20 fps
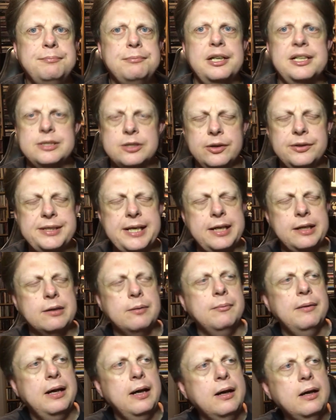Brain's Gone Dead,
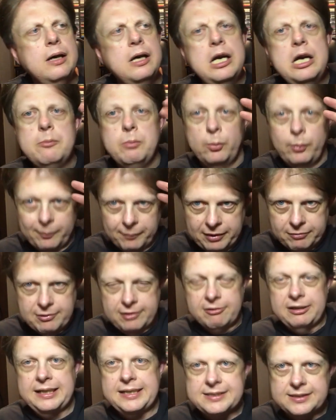but when they
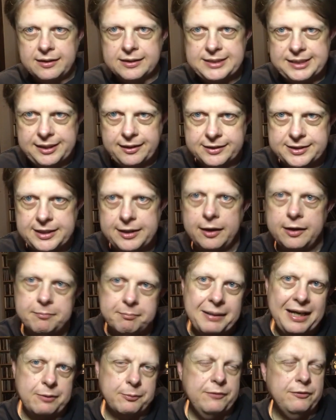re-released 1999
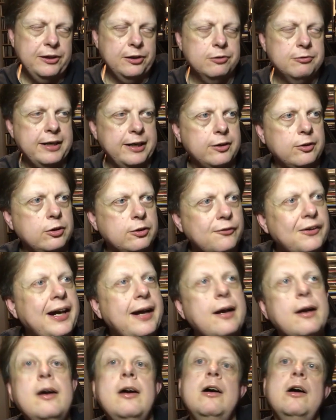back with Little Red
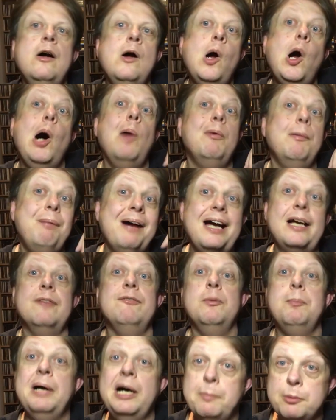Corvette on the back
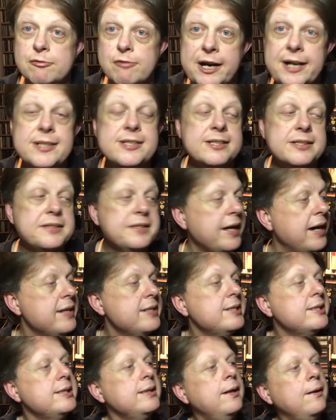of the Purple Rain success,